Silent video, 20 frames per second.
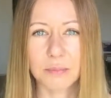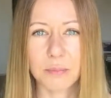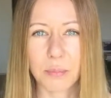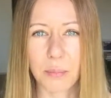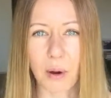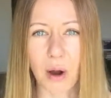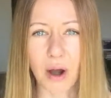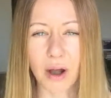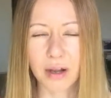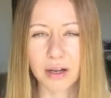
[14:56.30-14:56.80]

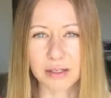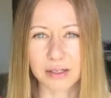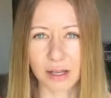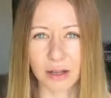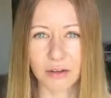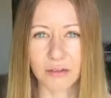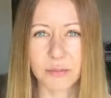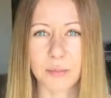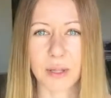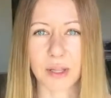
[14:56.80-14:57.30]
part
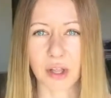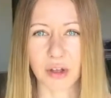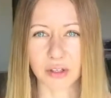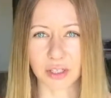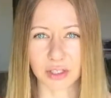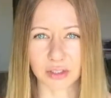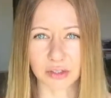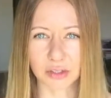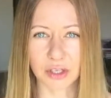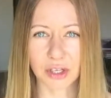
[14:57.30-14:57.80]
of
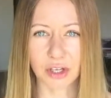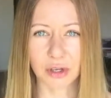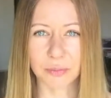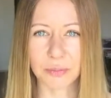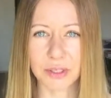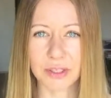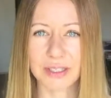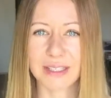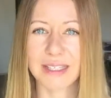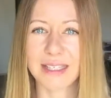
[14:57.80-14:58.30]
belonging to the
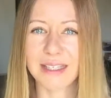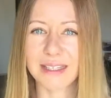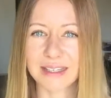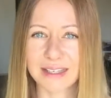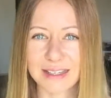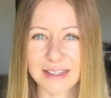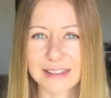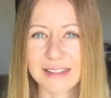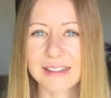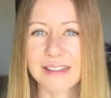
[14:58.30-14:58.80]
community
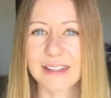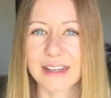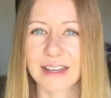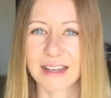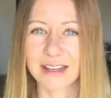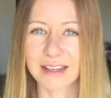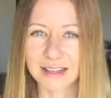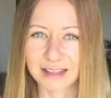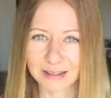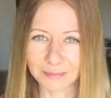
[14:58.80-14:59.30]
is
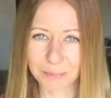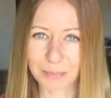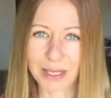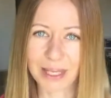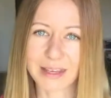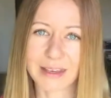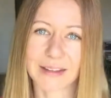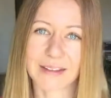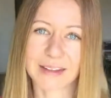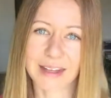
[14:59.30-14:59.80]

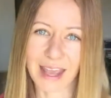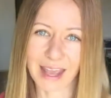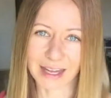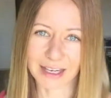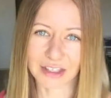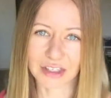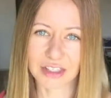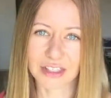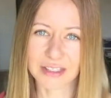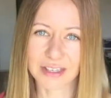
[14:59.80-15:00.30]
being
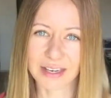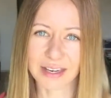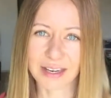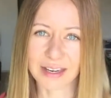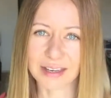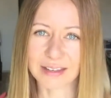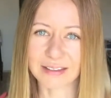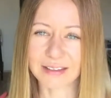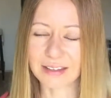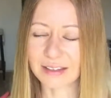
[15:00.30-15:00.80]
engaged
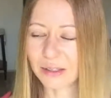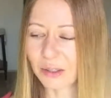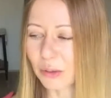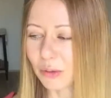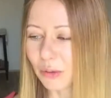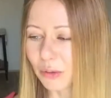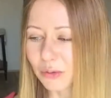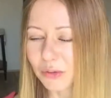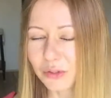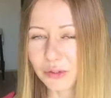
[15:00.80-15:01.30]
in,
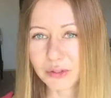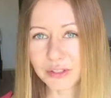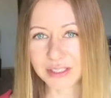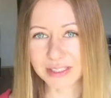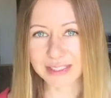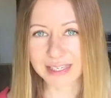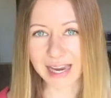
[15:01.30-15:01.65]
certain